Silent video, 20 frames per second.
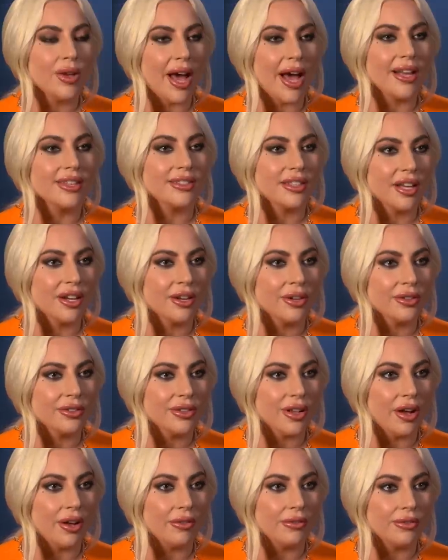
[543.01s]
asking
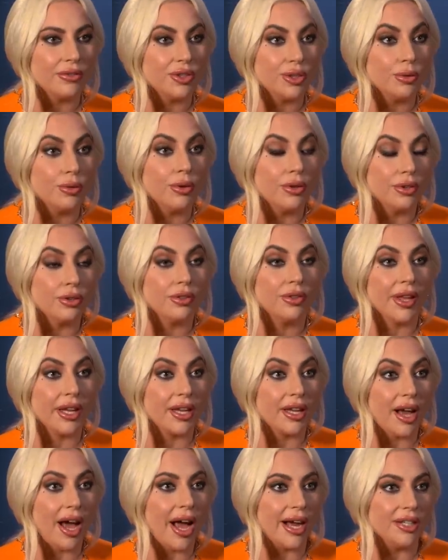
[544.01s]
herself do
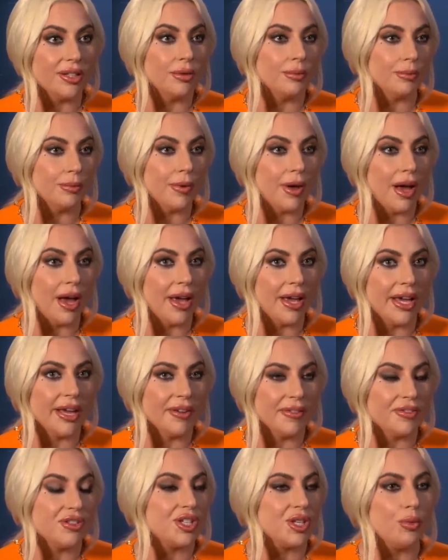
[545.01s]
like i do,
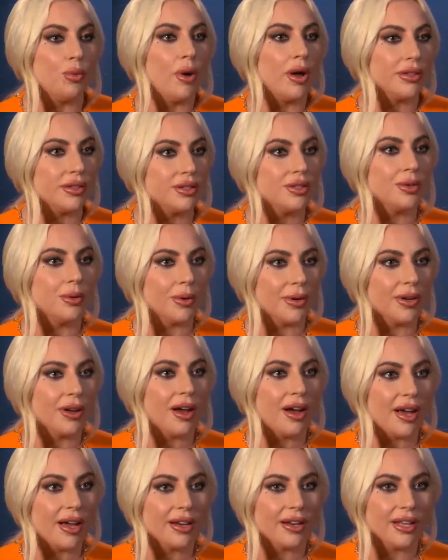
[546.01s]
if she wants to or
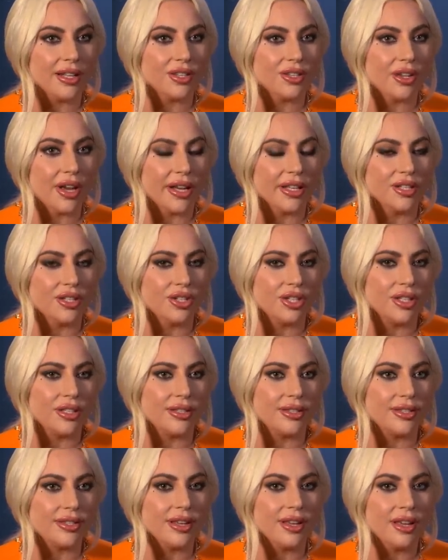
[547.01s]
not and she, and
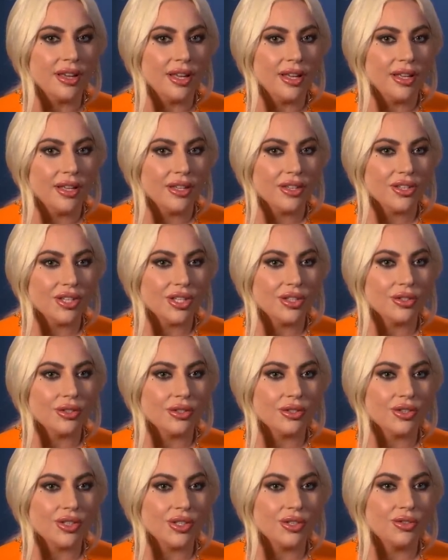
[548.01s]
she's she's
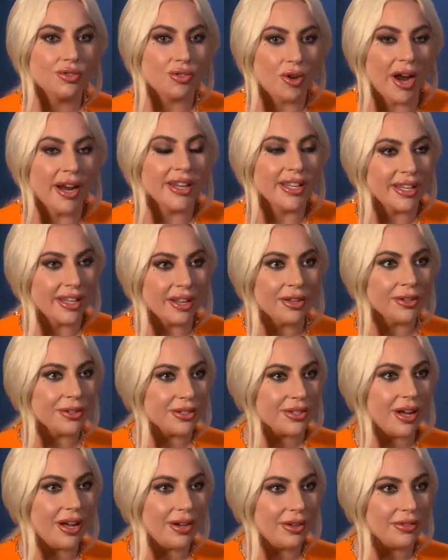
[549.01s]
she's trying to kill
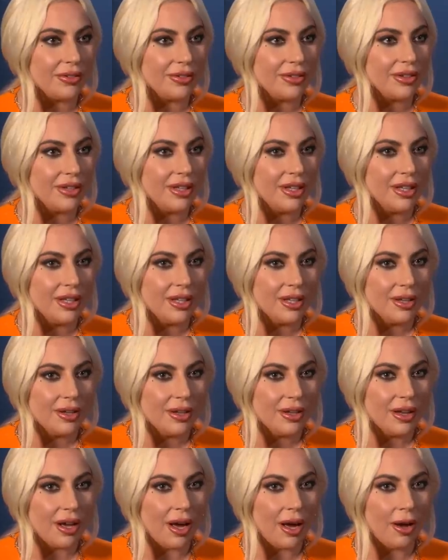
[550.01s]
herself
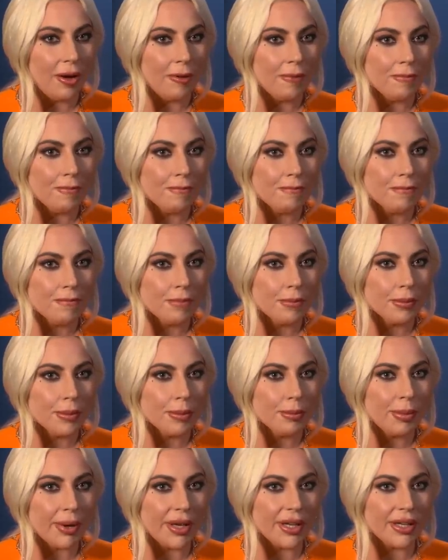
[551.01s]
mm. um,
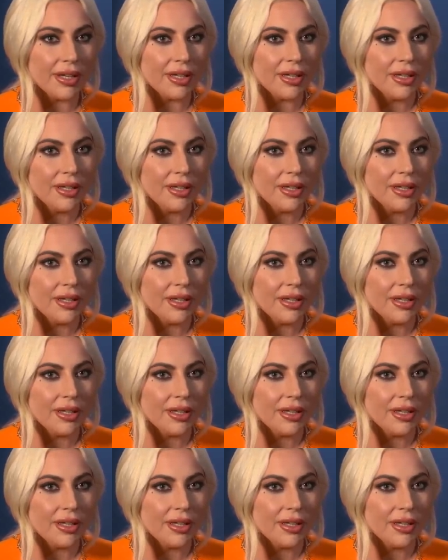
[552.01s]
but